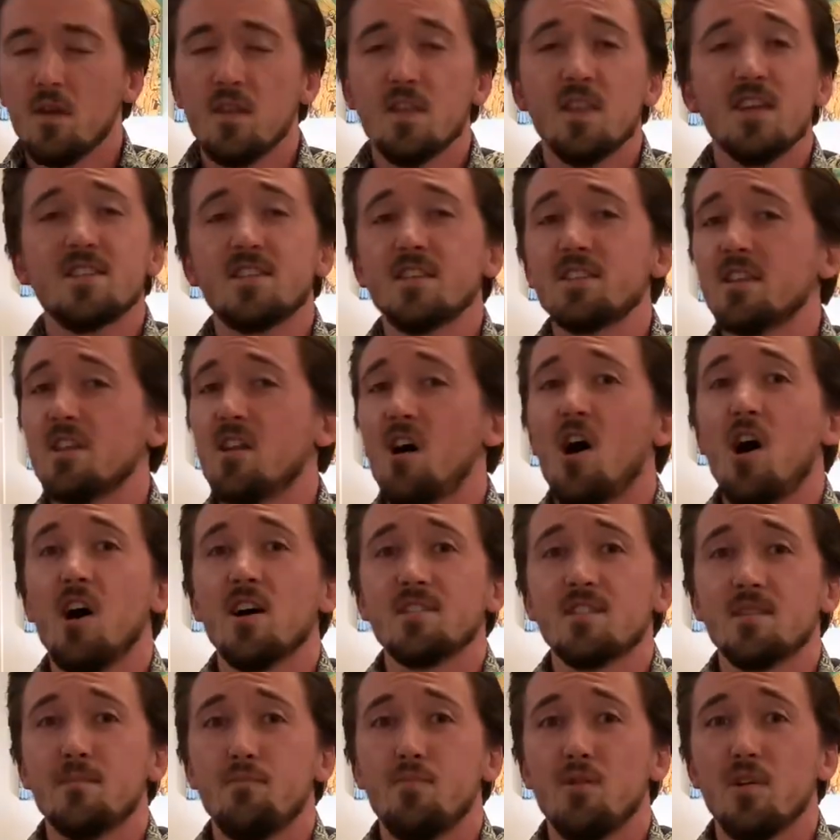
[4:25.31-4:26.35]
This is an
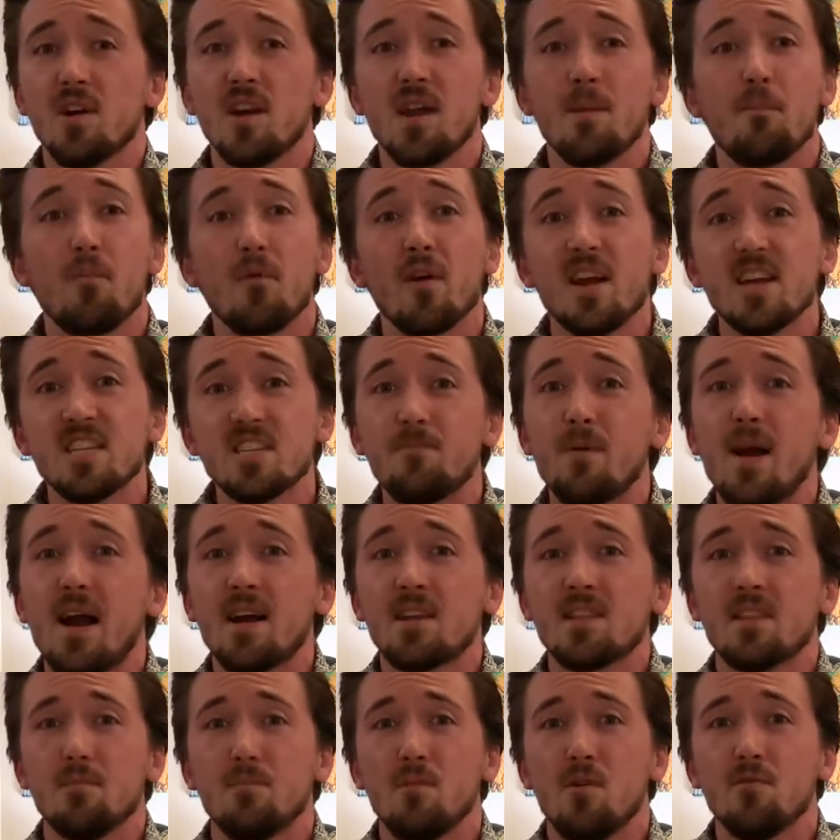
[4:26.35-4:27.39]
awesome book. It brings back
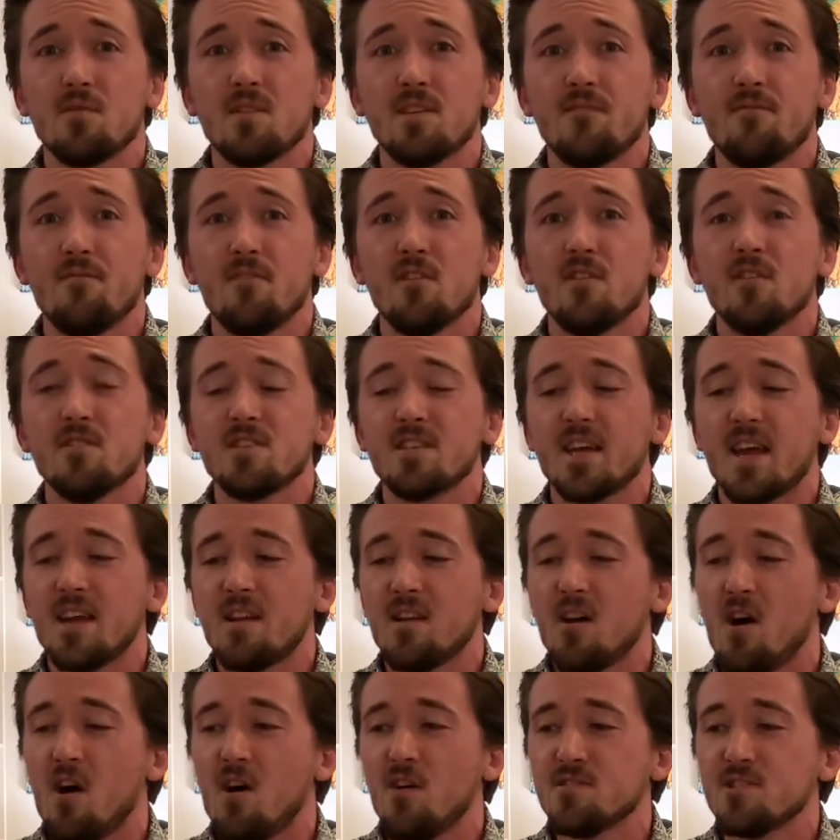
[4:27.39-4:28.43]
the multiverse, and
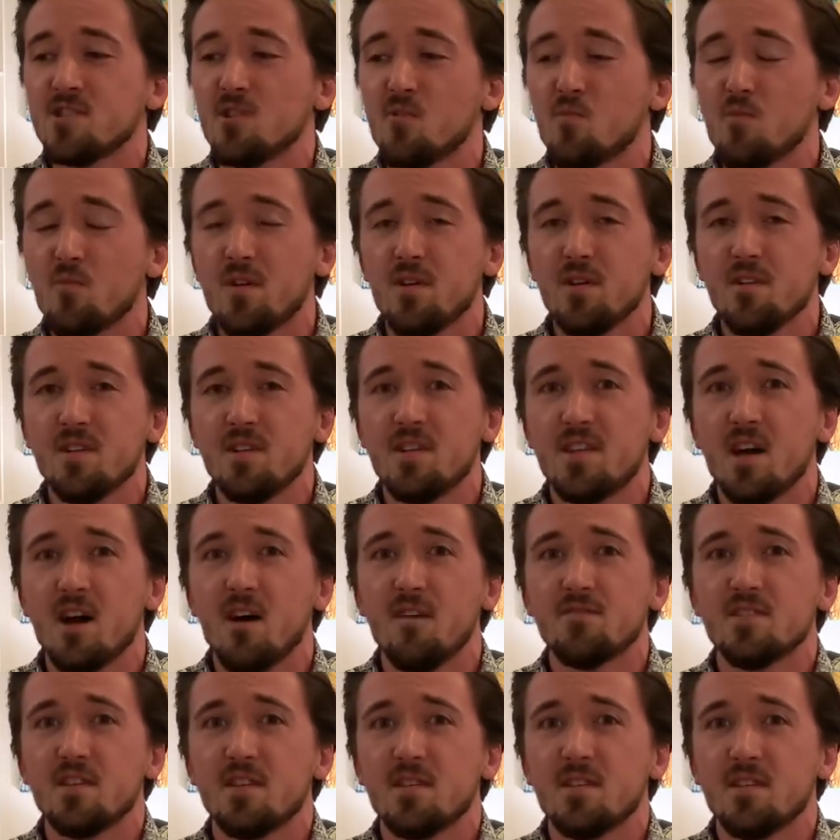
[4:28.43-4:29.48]
it also really
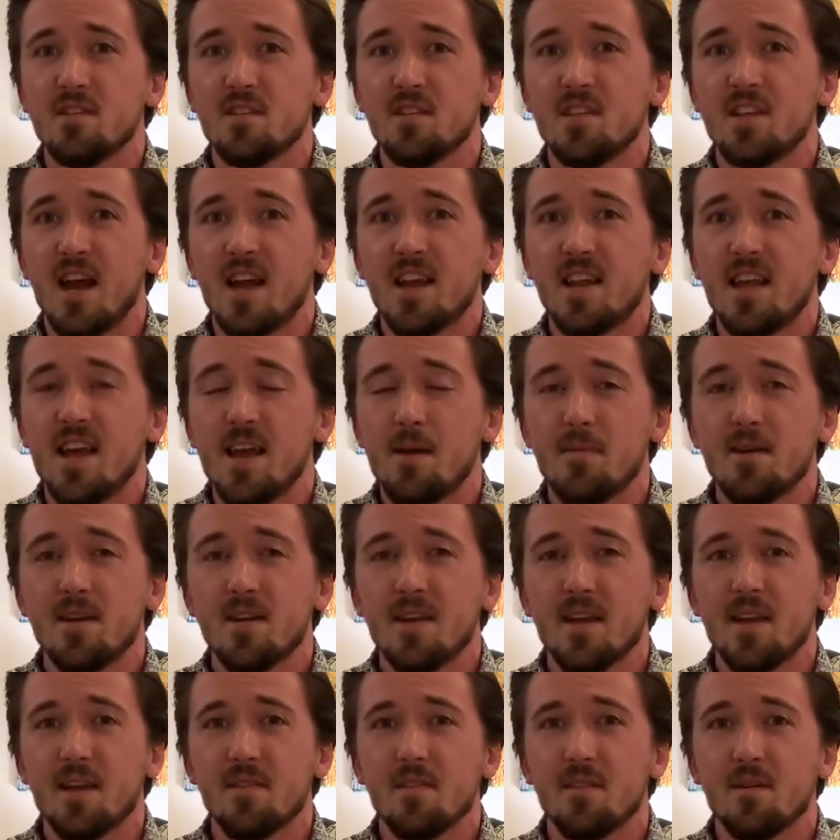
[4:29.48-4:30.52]
delves into the dynamic
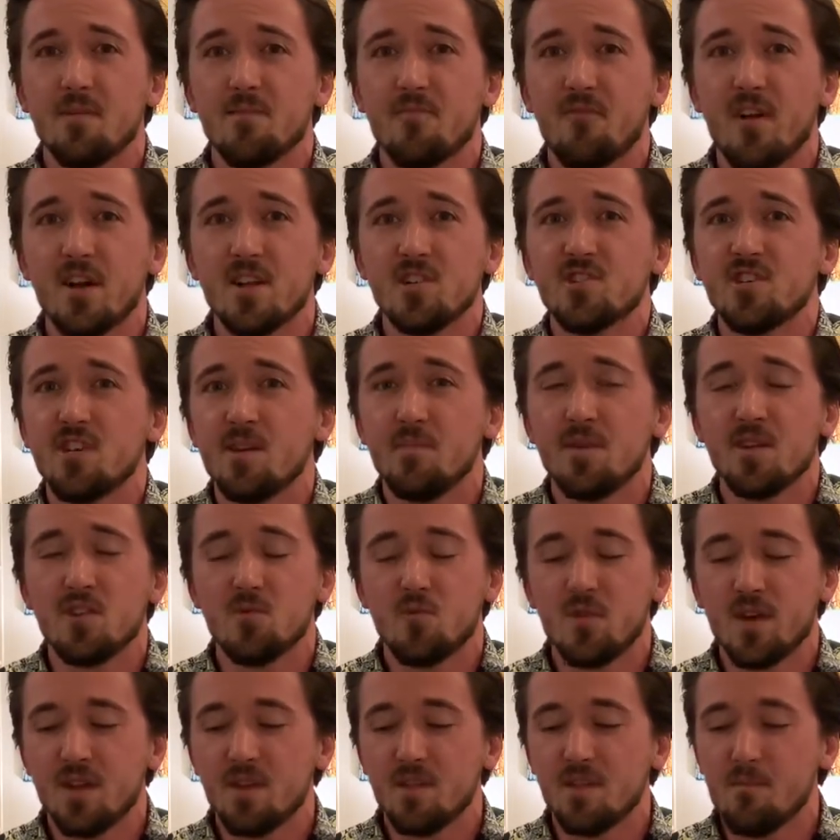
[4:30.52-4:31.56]
and the friendship
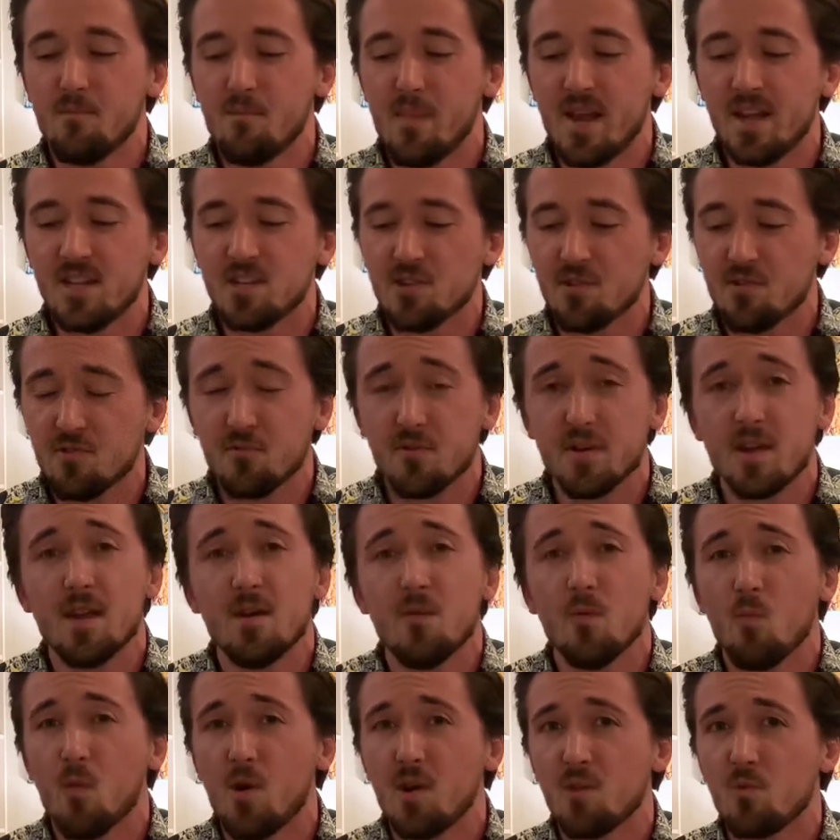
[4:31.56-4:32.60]
between the major three,
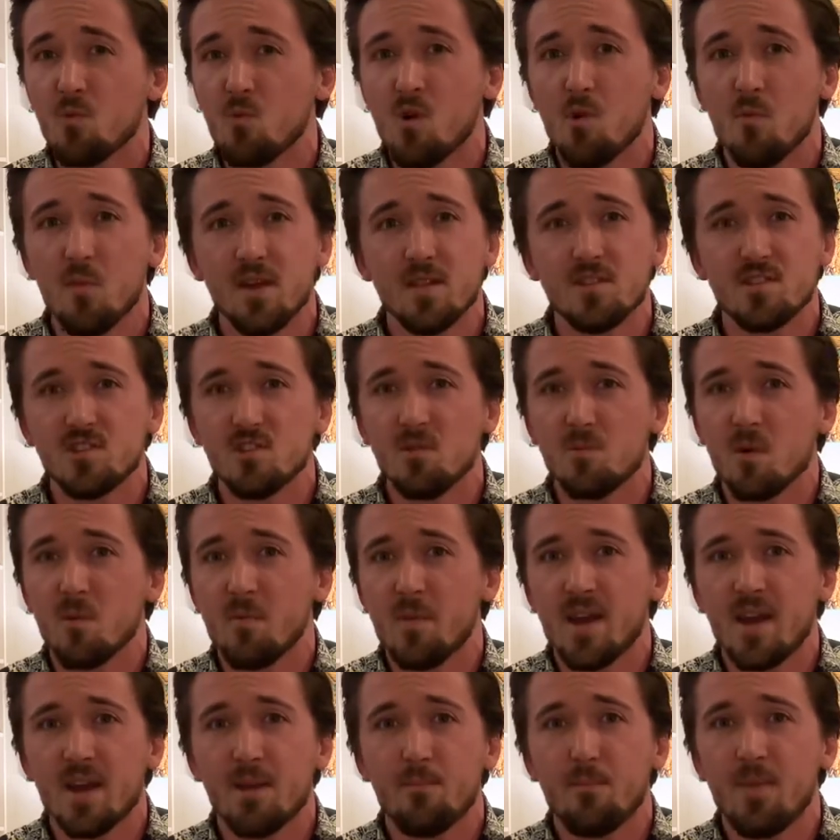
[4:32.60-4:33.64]
Wonder Woman,
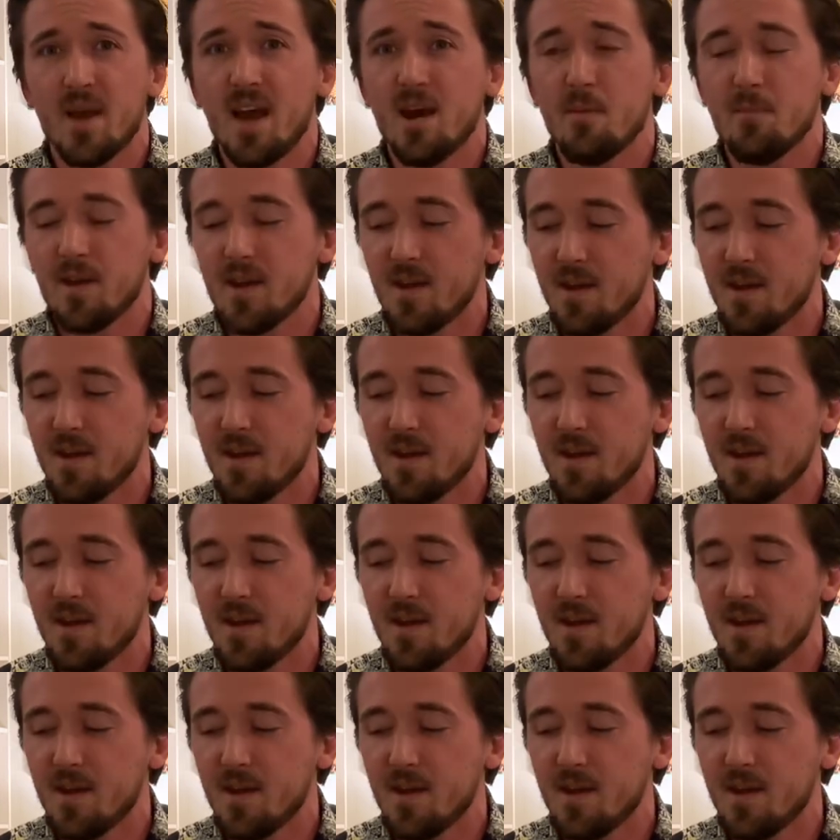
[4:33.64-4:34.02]
Superman, Batman.